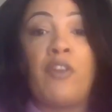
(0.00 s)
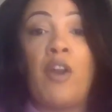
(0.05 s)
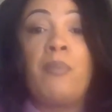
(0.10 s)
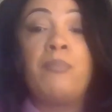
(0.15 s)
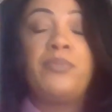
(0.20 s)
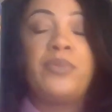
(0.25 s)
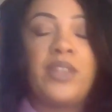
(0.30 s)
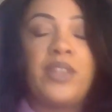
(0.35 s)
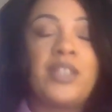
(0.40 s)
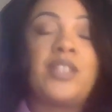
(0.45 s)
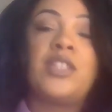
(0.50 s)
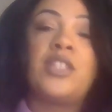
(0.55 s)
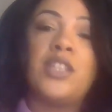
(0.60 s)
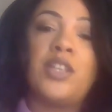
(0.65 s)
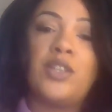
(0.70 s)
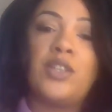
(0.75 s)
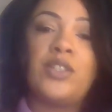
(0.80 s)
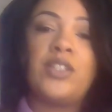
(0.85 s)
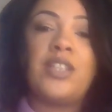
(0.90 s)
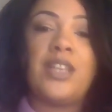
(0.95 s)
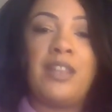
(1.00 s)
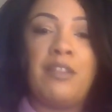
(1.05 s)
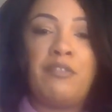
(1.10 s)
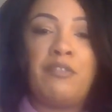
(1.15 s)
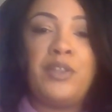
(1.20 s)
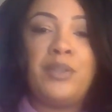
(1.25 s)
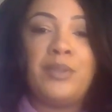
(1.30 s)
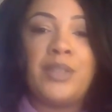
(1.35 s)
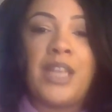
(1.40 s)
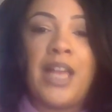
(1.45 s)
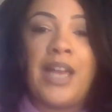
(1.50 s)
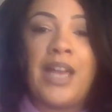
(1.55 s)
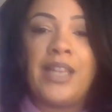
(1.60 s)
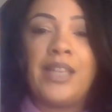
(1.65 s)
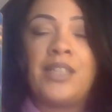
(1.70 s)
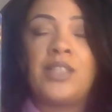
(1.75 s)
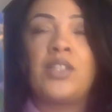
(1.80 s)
from the sun, if you like.